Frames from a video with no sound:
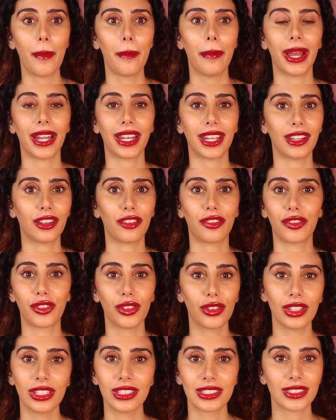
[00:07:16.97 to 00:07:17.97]
But in a
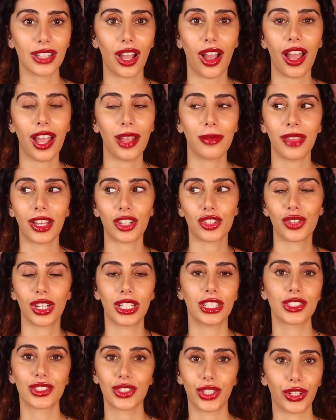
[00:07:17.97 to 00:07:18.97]
few years' time, that
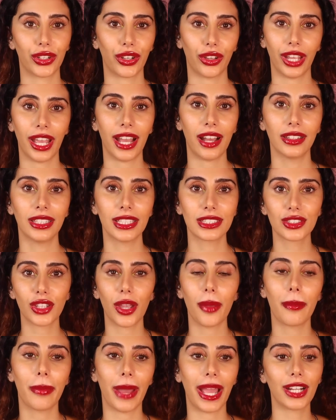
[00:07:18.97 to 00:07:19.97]
trend is going to go out. Let's
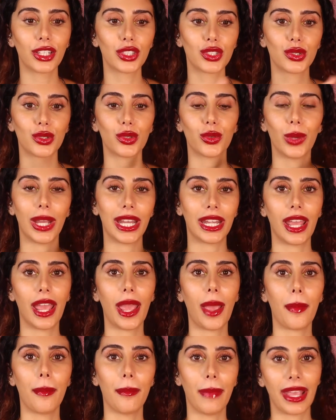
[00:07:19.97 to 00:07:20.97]
go back to when
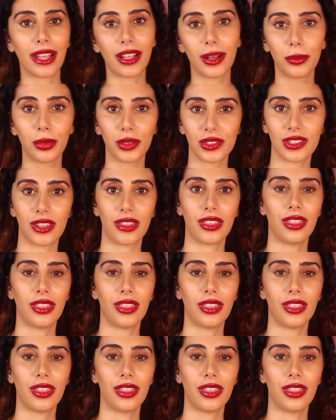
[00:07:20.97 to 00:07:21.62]
makeup was a